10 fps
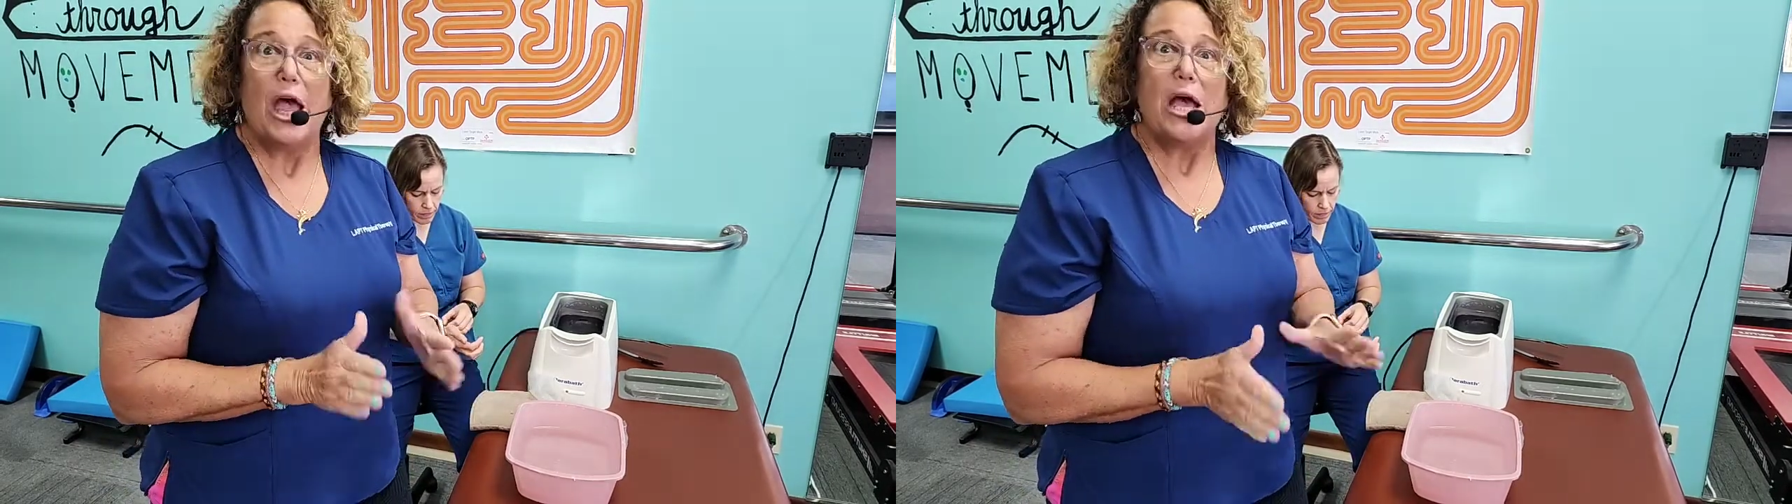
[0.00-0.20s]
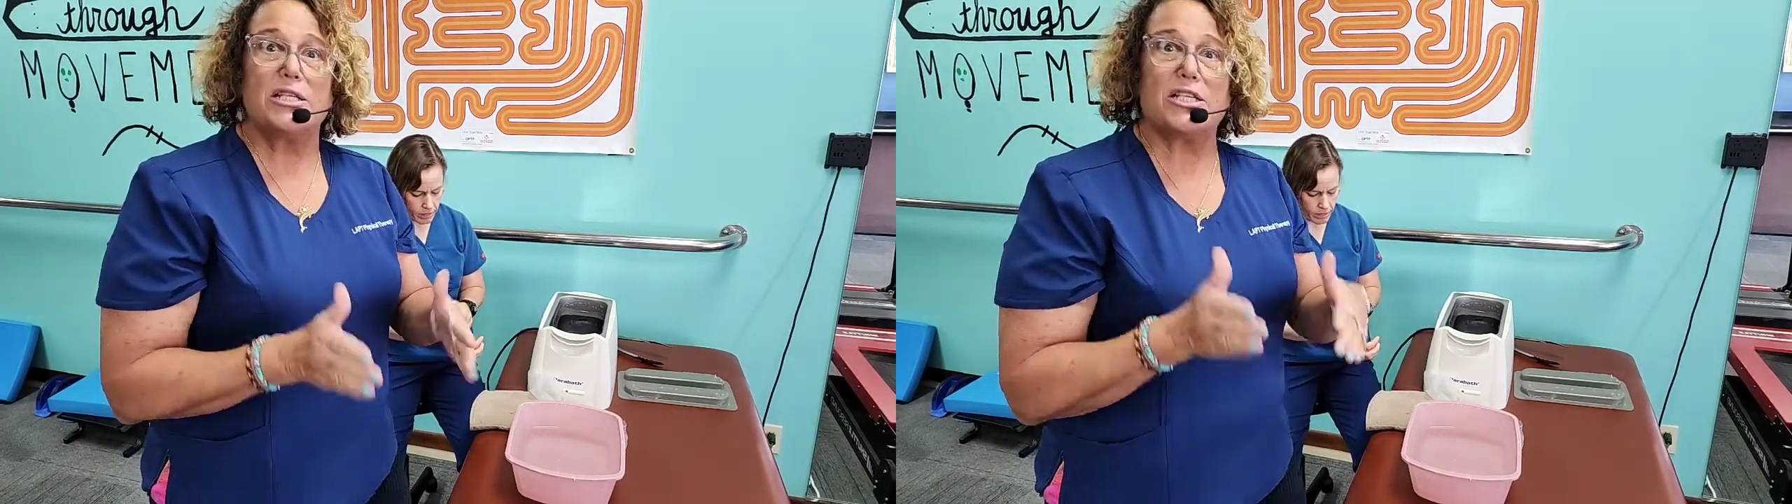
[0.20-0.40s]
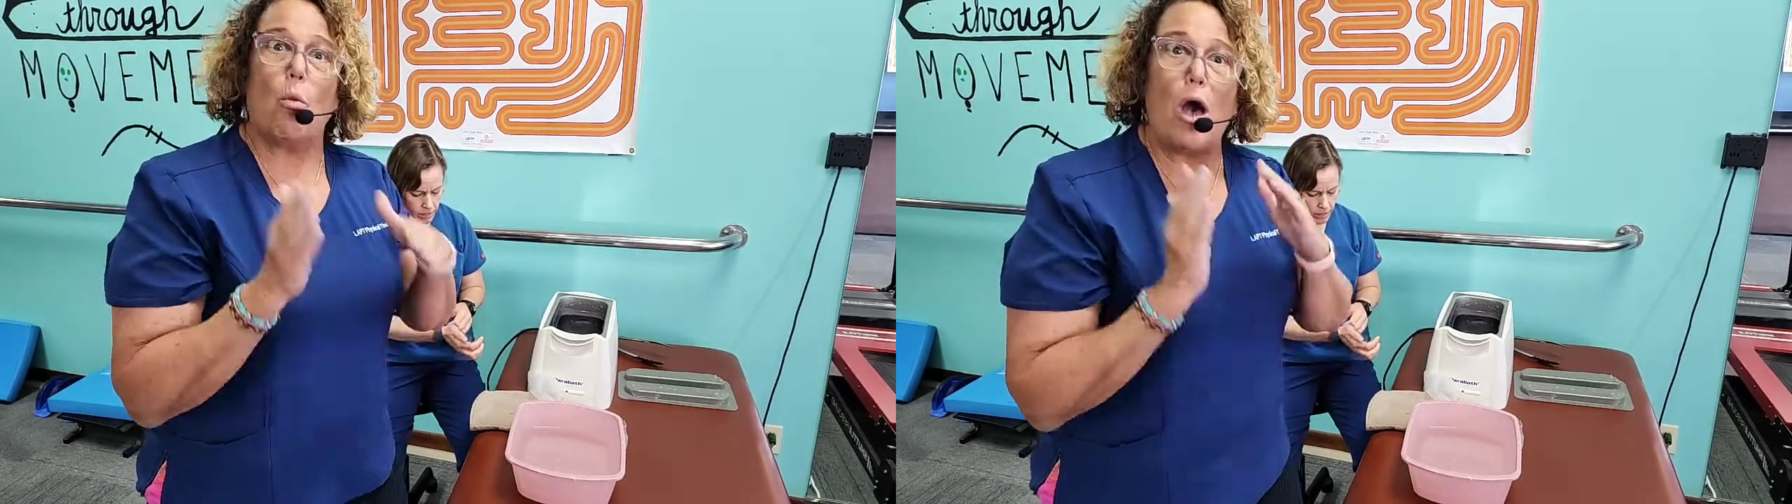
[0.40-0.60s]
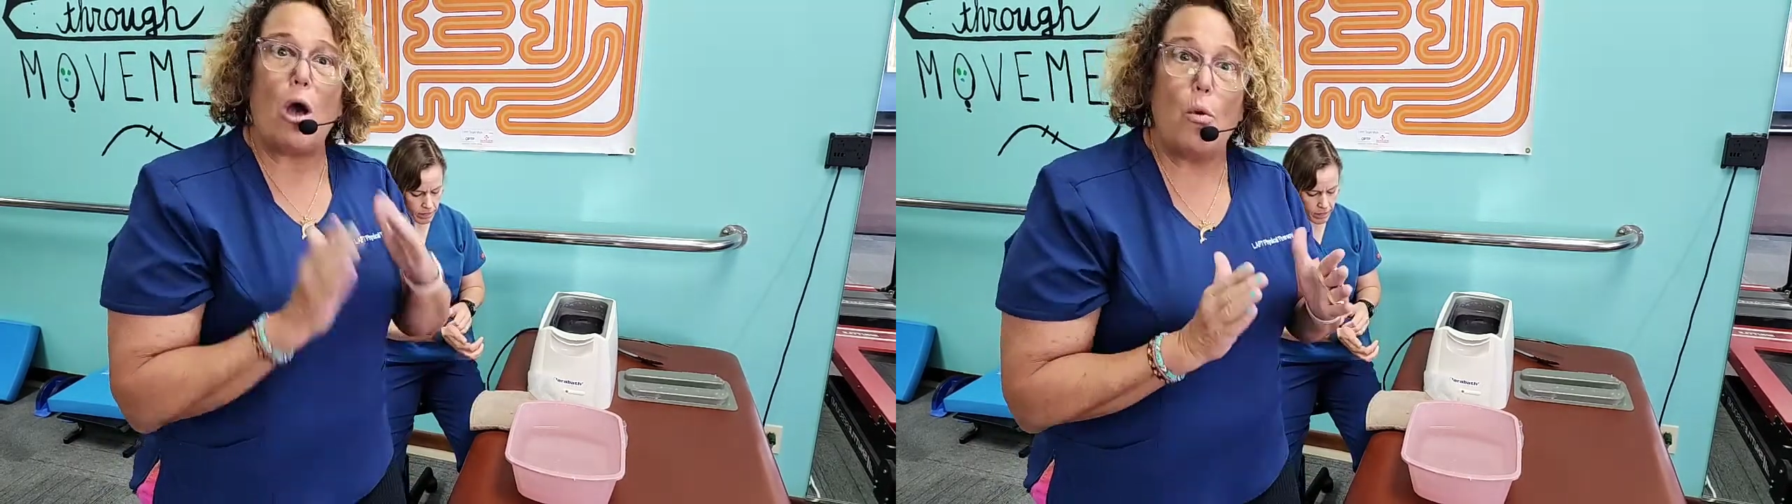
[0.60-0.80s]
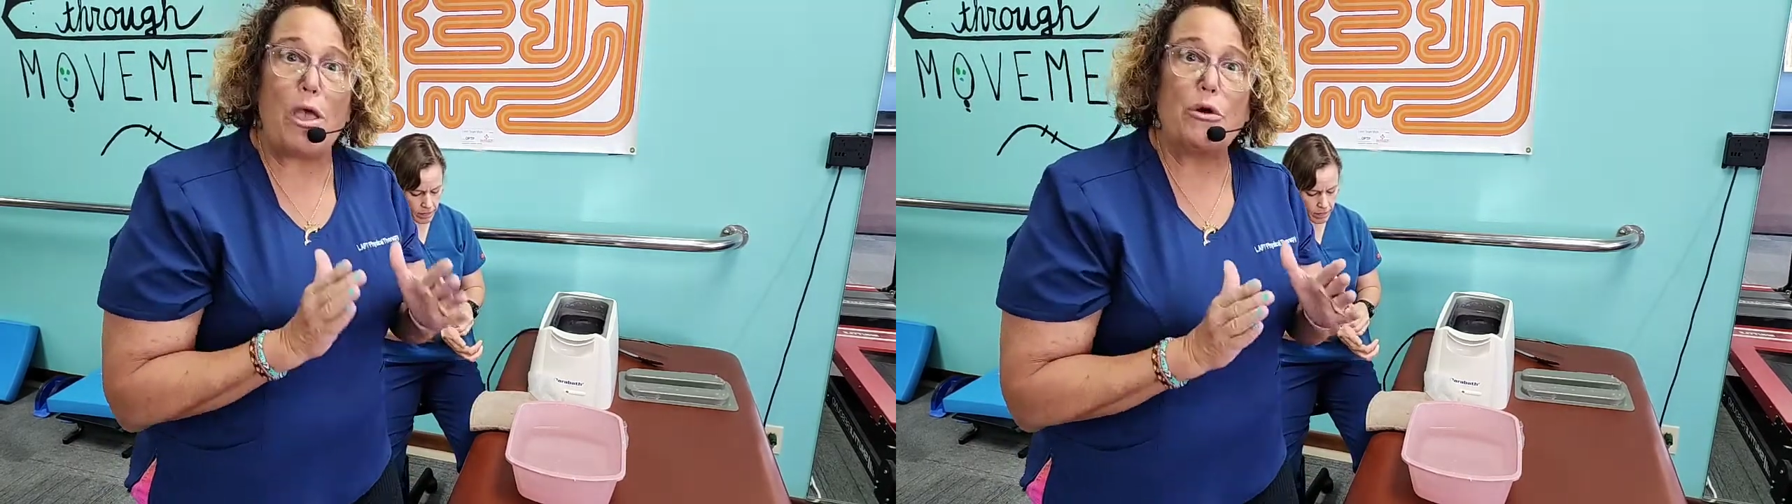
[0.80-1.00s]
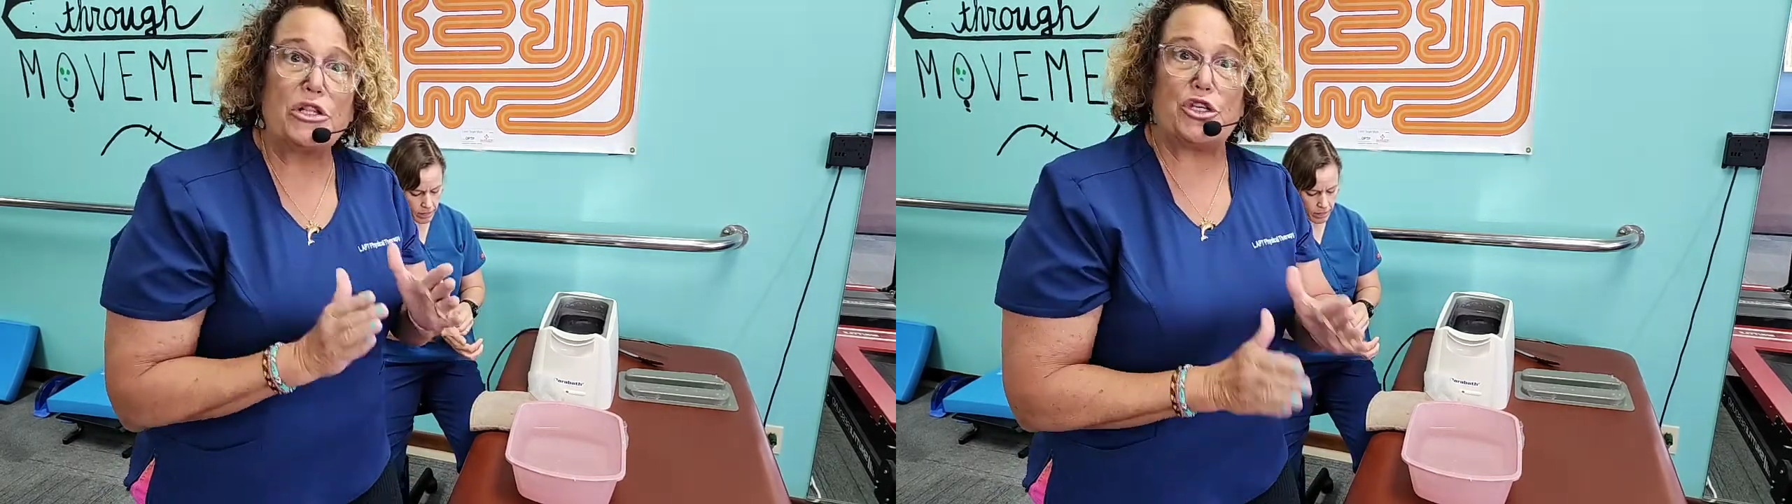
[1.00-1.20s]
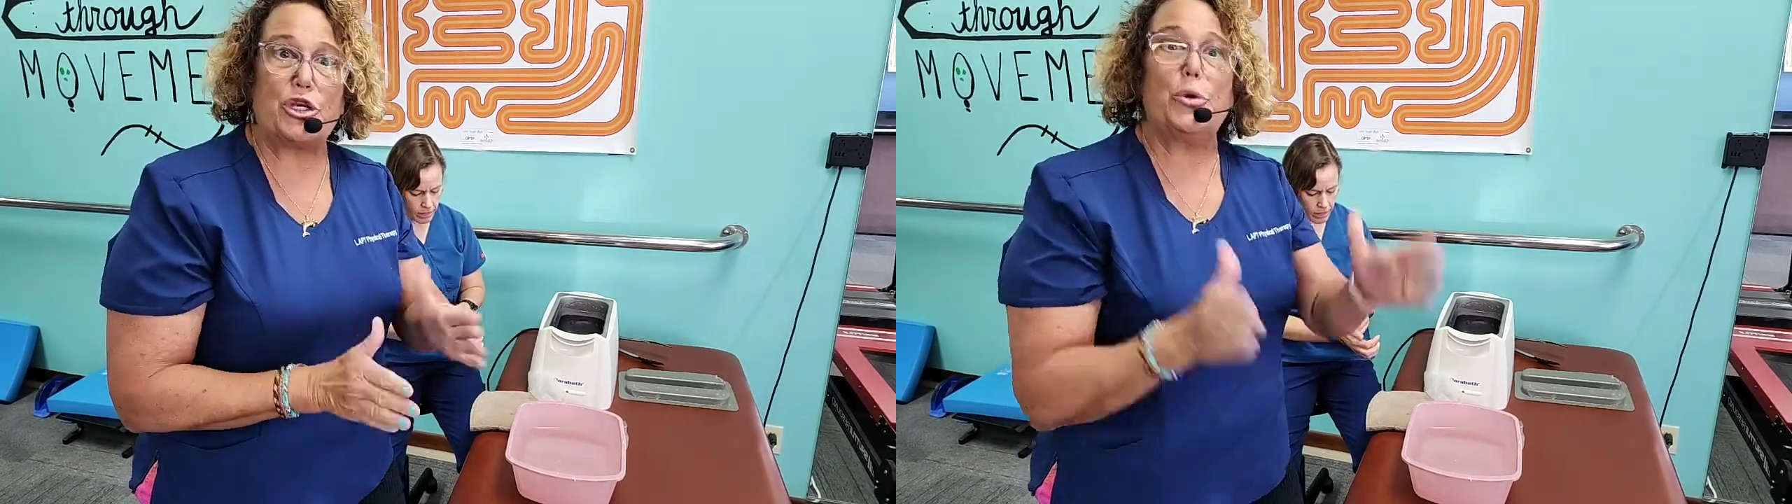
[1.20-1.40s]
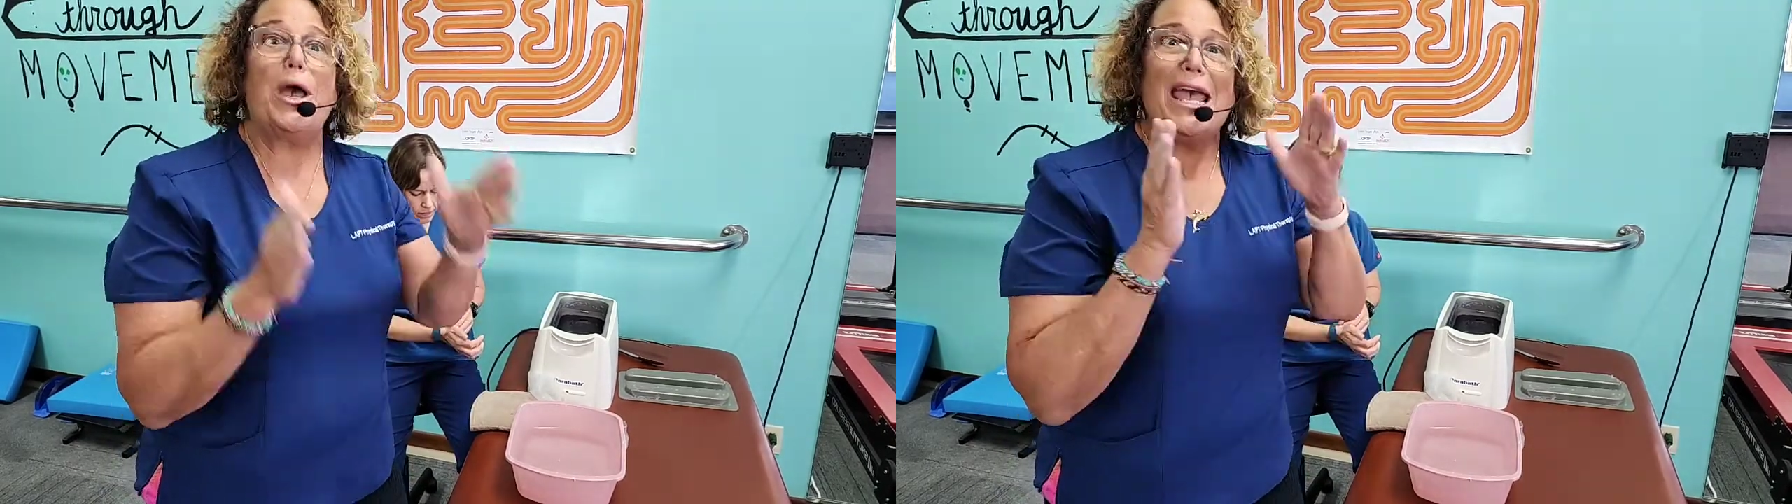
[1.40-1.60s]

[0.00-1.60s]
So what we will do